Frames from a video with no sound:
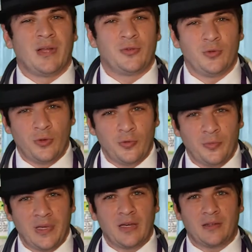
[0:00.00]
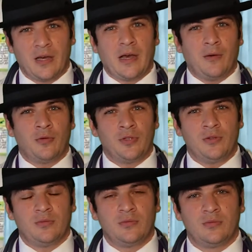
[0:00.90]
I'm not too good with me. How
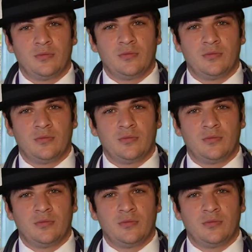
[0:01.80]
old are you?